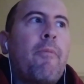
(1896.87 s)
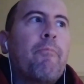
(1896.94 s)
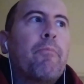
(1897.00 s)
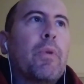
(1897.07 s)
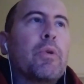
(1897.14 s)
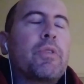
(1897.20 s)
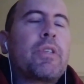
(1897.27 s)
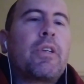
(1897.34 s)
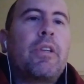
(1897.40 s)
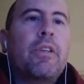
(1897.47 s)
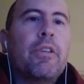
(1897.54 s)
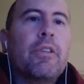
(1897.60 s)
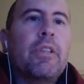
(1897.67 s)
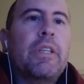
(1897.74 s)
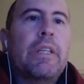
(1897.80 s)
most
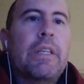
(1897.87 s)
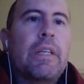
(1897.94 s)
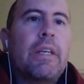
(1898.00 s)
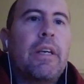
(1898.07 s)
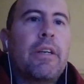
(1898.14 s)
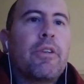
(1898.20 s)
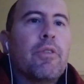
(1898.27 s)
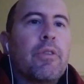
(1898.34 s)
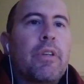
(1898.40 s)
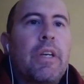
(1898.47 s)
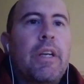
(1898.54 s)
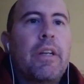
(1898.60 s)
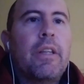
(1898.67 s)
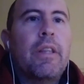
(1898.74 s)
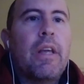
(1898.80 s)
clearly
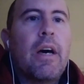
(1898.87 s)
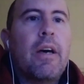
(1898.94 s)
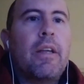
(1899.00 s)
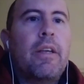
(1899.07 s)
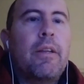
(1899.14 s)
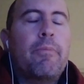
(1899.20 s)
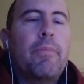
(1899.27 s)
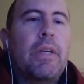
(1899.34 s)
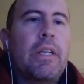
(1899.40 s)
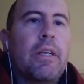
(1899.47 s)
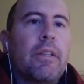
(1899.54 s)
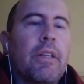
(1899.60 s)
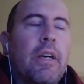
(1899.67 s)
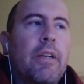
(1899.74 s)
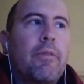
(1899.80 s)
inculcated that in me,
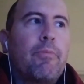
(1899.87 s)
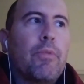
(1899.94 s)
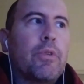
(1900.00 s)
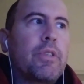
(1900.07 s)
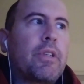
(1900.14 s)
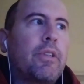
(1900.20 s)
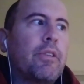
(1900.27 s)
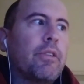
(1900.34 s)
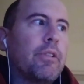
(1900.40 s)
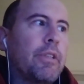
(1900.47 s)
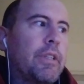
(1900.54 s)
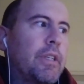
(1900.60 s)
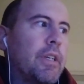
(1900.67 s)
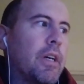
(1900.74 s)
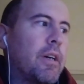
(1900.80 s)
and like most
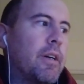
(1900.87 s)
clearly